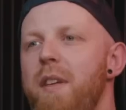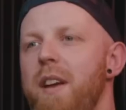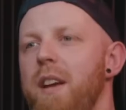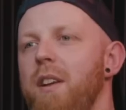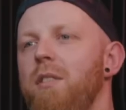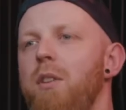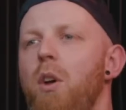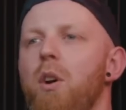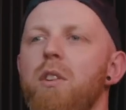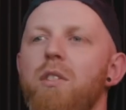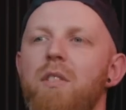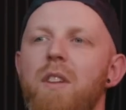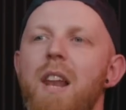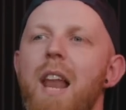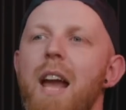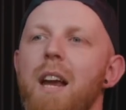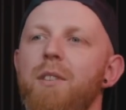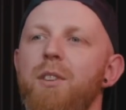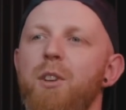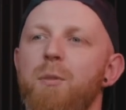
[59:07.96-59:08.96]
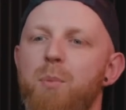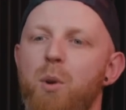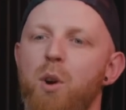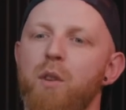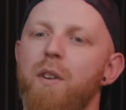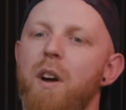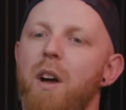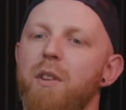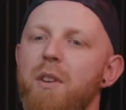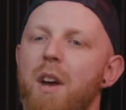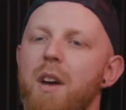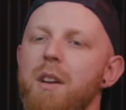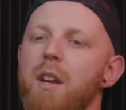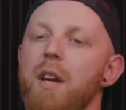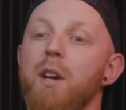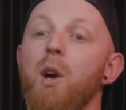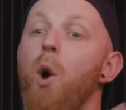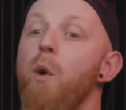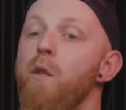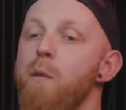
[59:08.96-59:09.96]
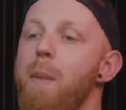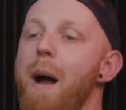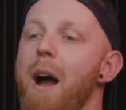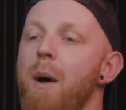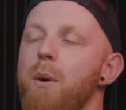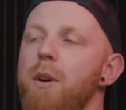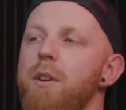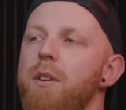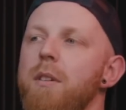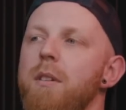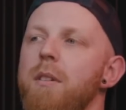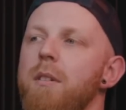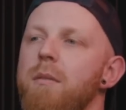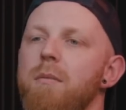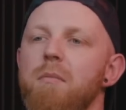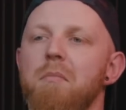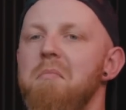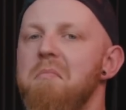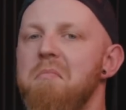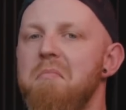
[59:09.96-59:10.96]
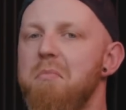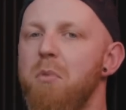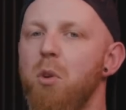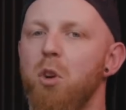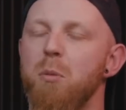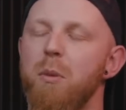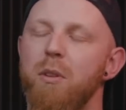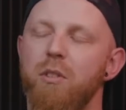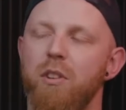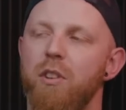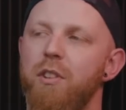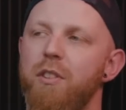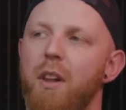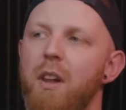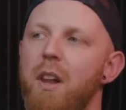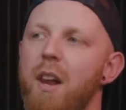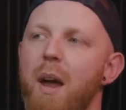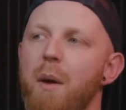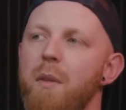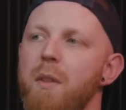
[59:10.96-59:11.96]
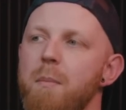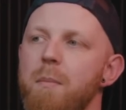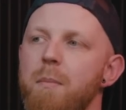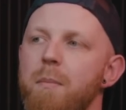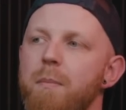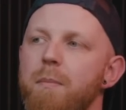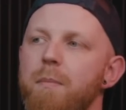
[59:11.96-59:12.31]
think as long as the Legacies profiles aren't like overpowered, tournaments should still allow them.